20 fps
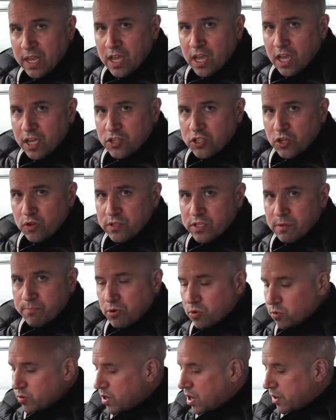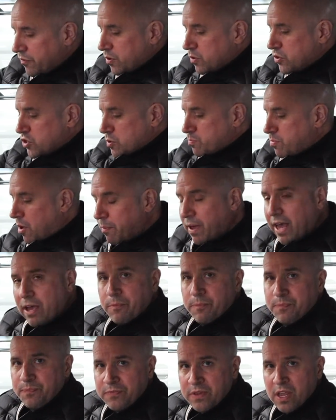As soon as I pulled off, it would just pop
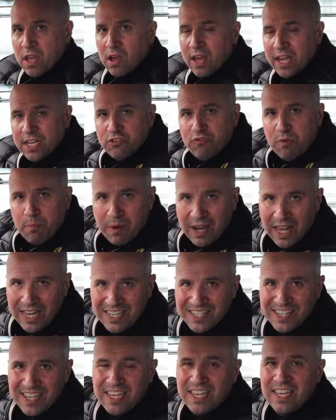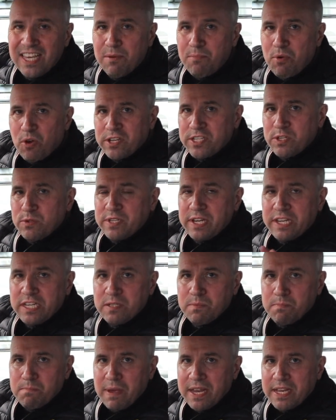out. I had to replace the gearbox. It was an
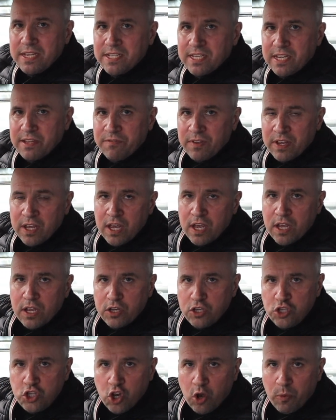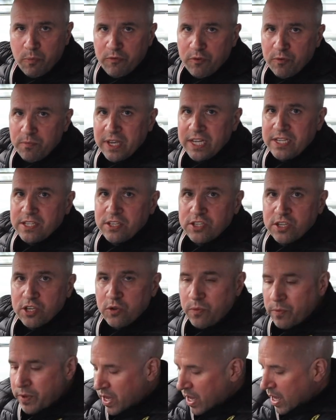expensive job for me to
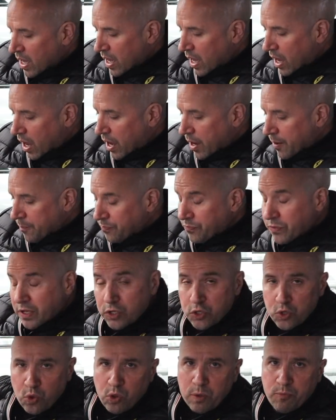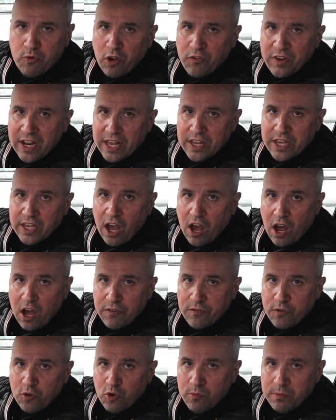do. Took all the profit out of the
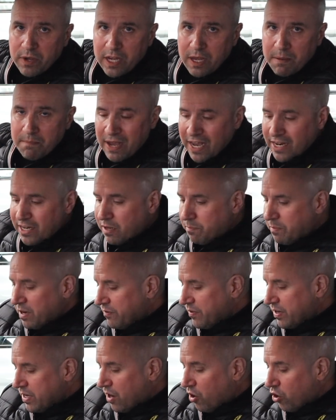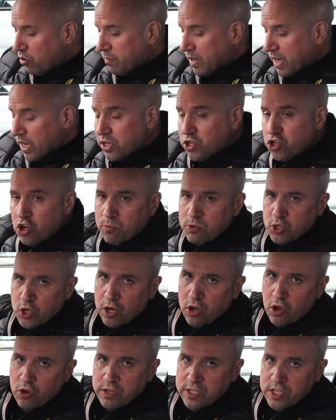car for me, made it a bit of a nightmare job, took
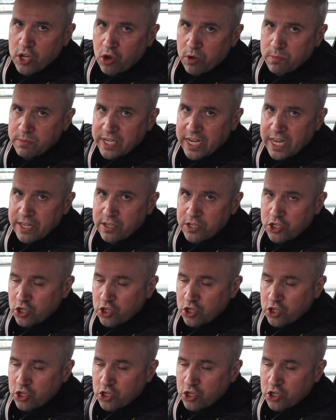a long time to get the